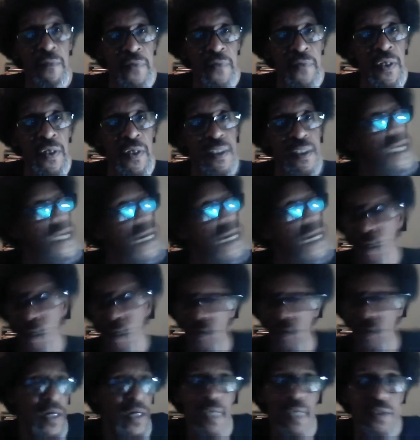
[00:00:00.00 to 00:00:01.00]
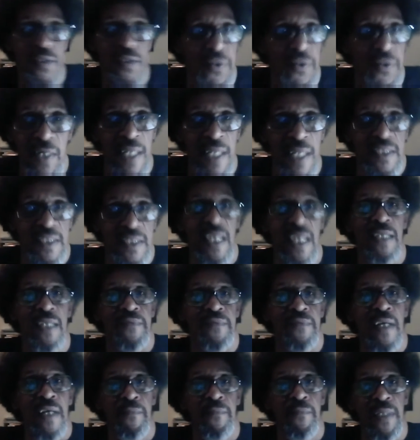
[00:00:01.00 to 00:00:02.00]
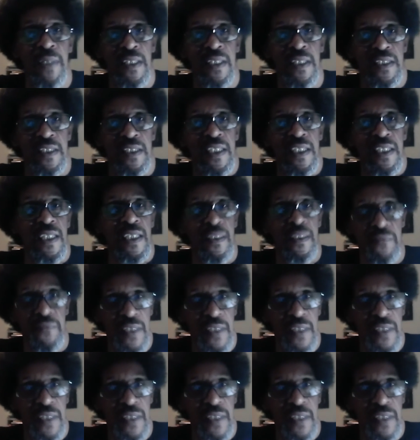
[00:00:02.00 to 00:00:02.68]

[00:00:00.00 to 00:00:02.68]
first, or else you can't tell if they've been achieved.